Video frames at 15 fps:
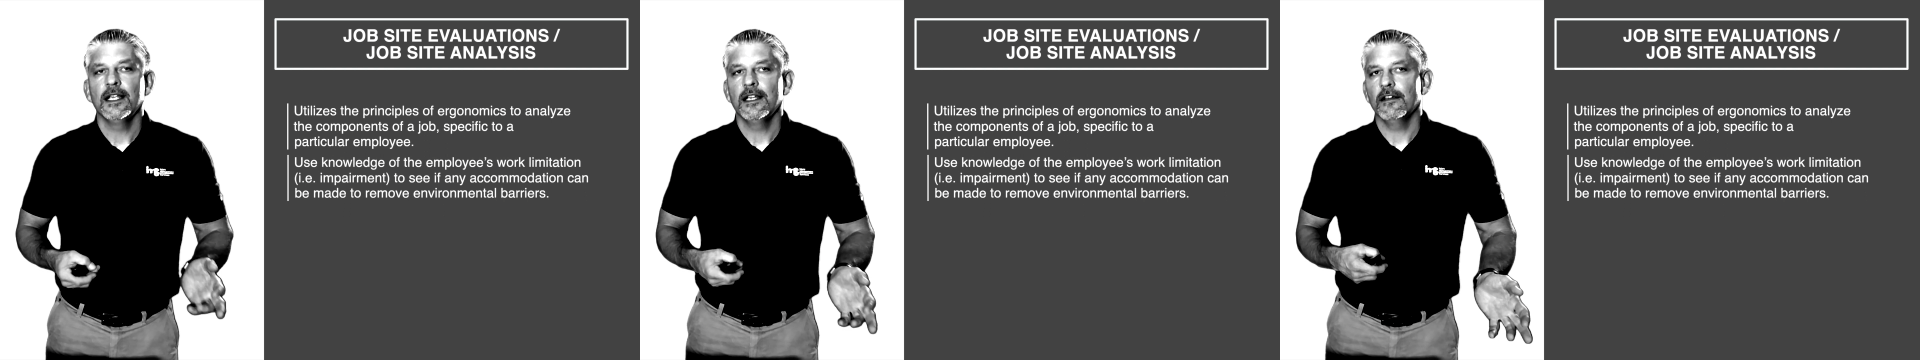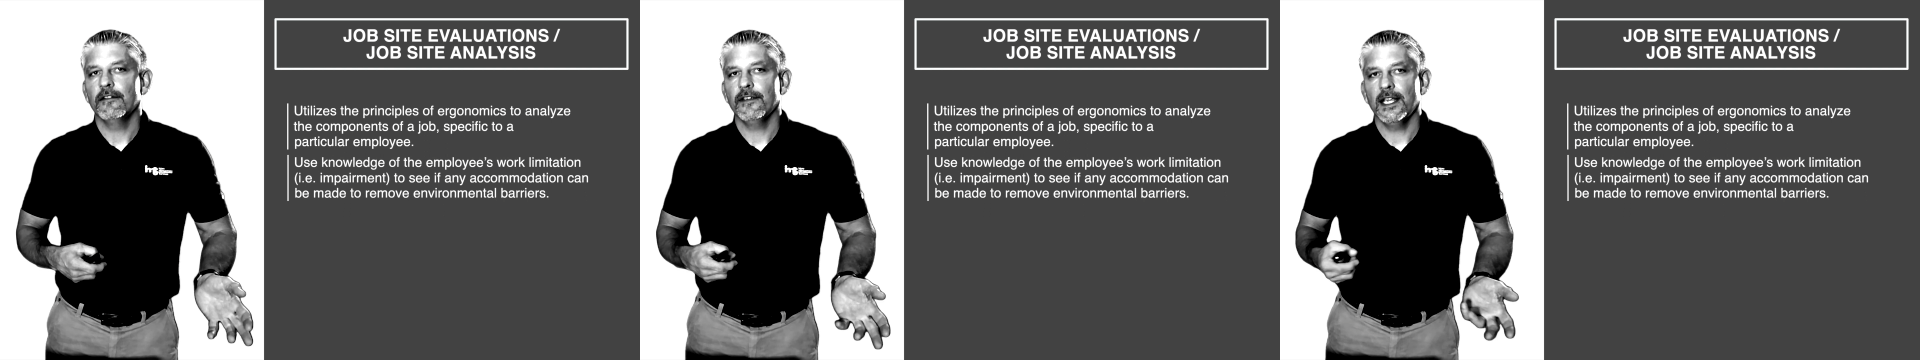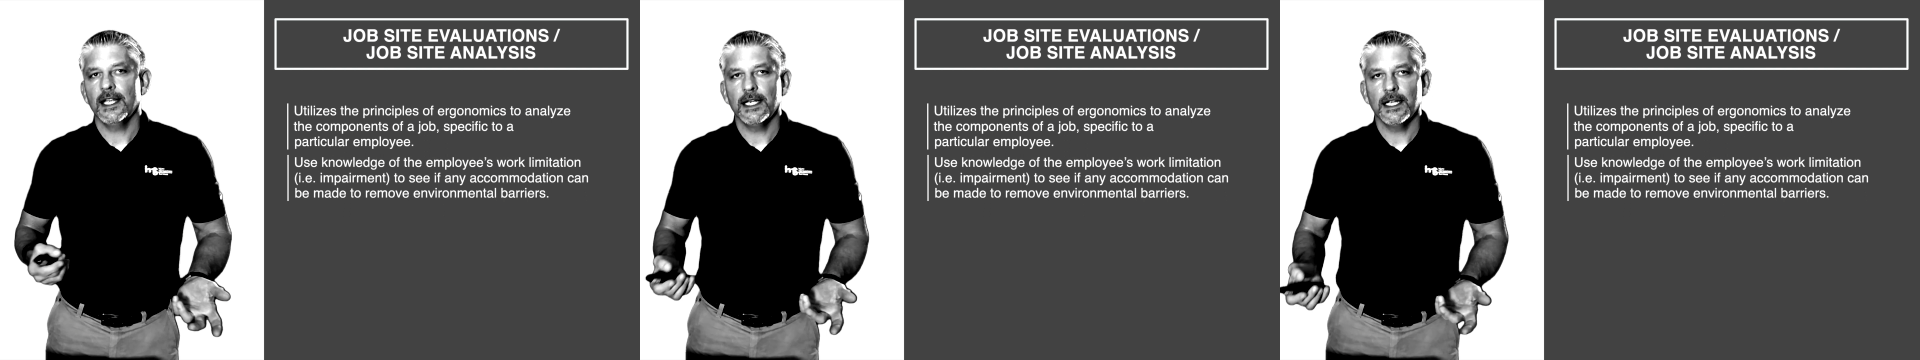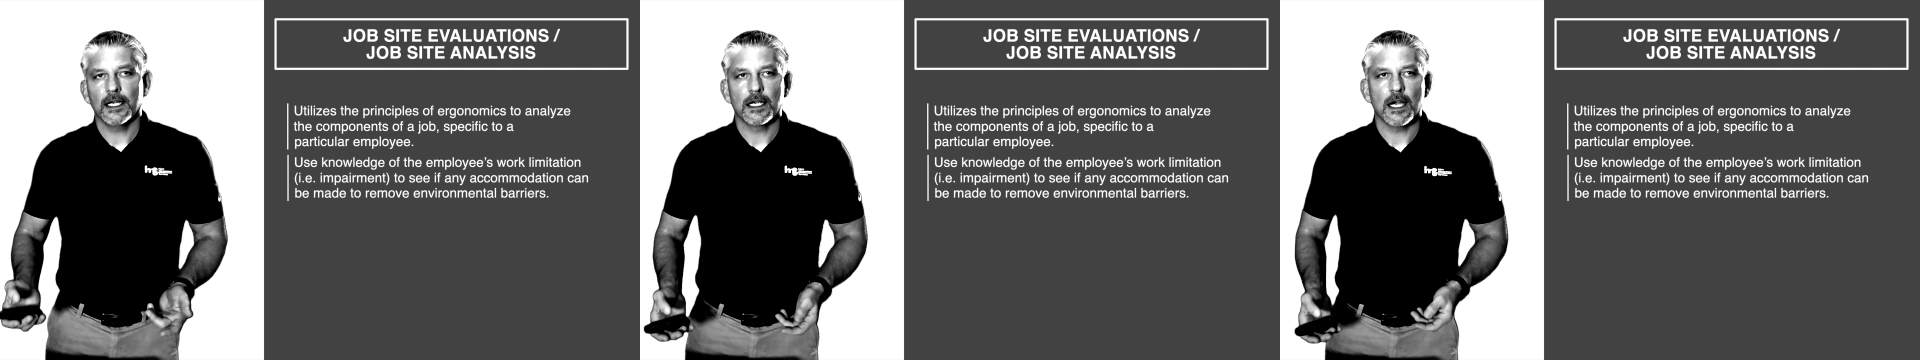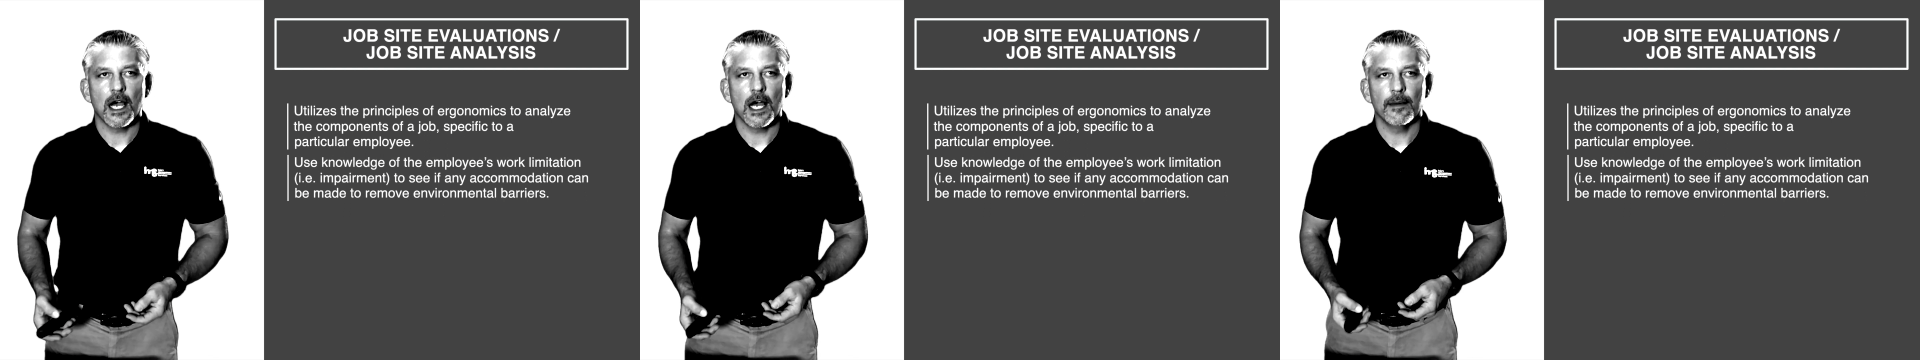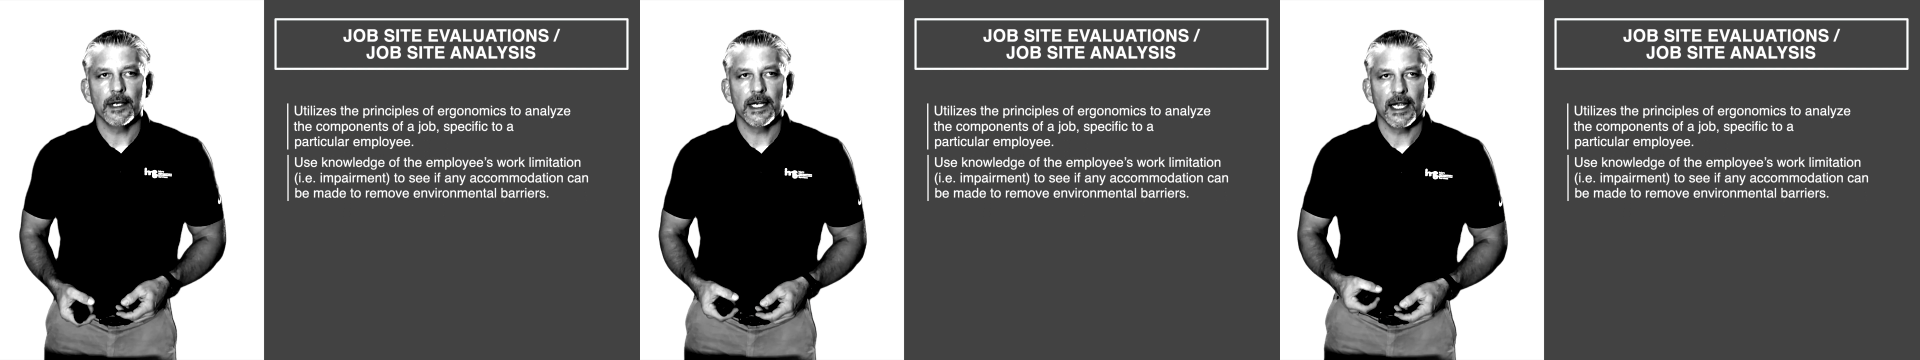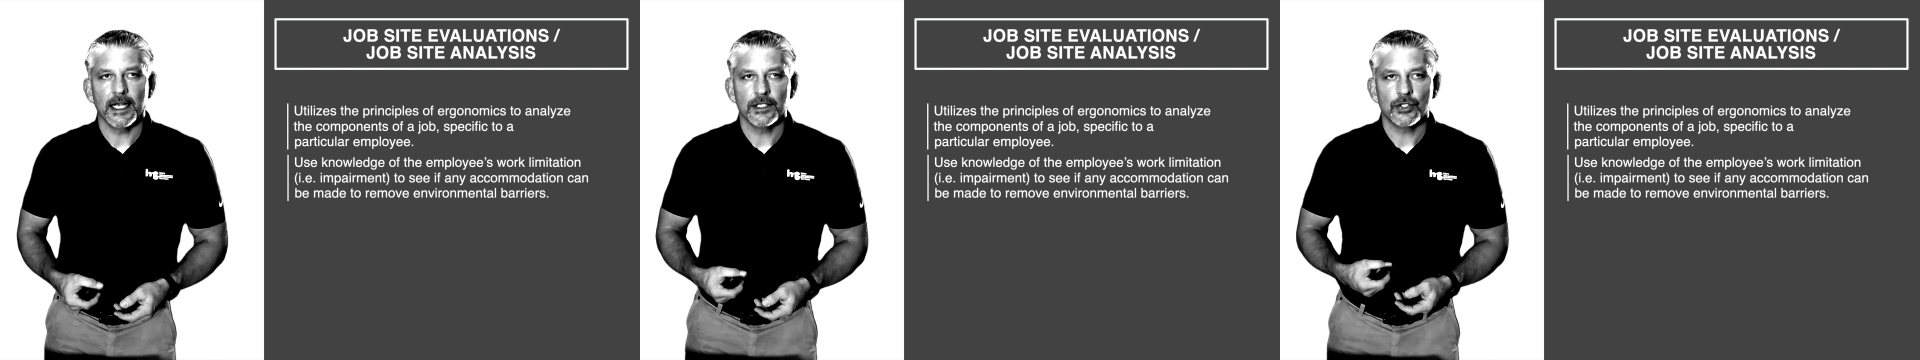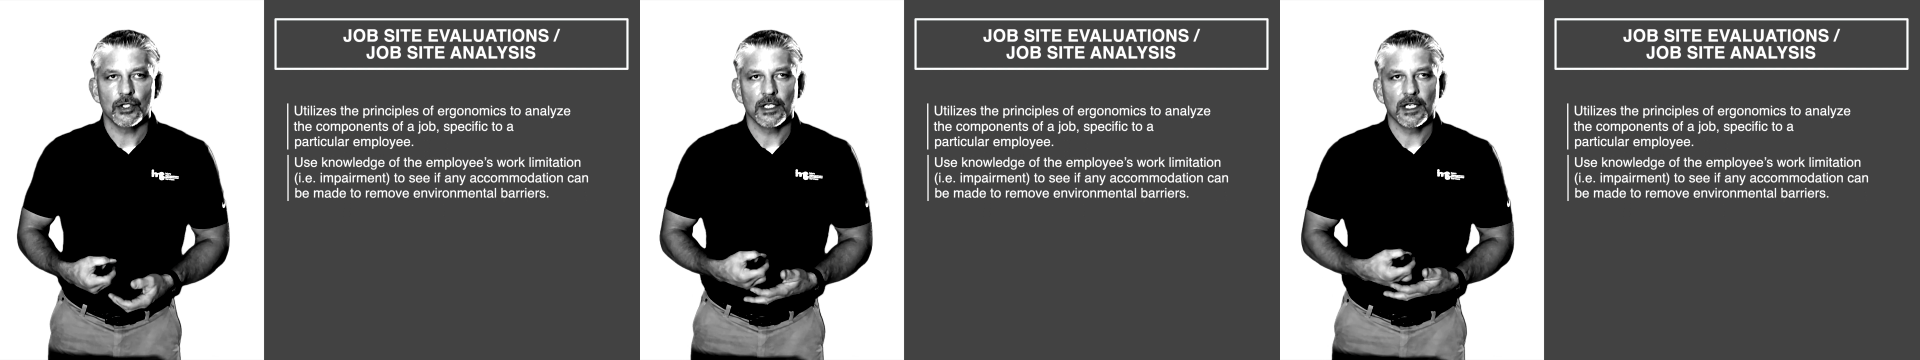if any
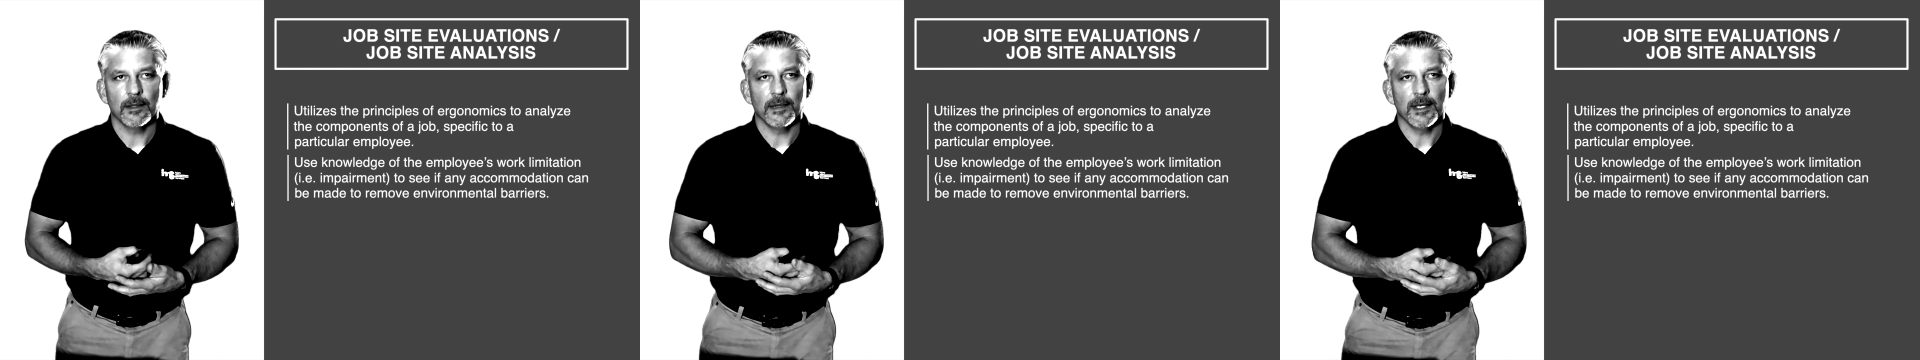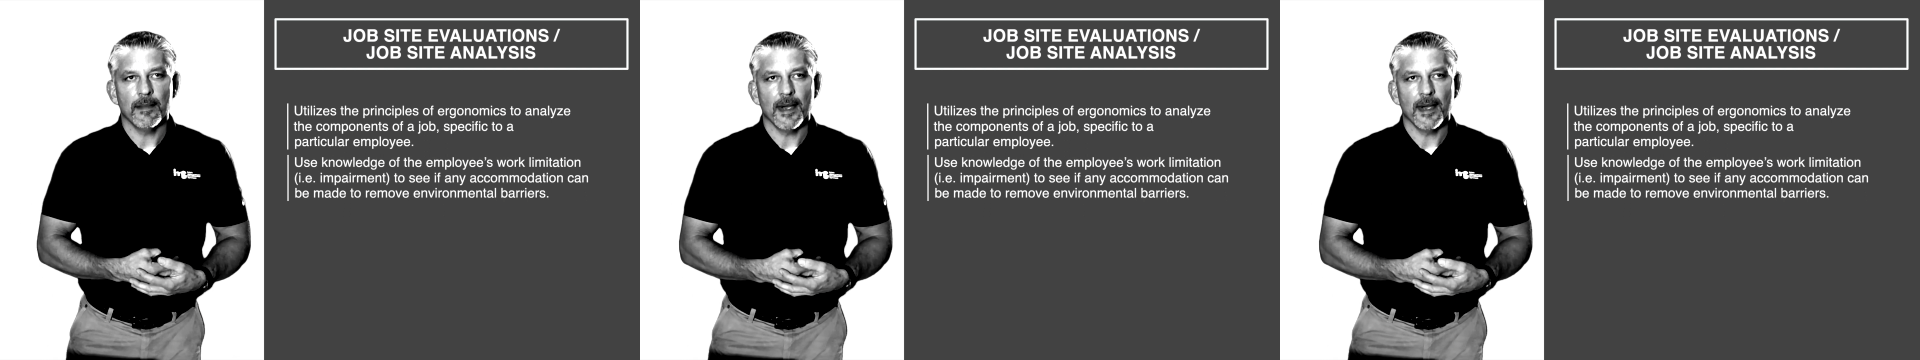accommodation can be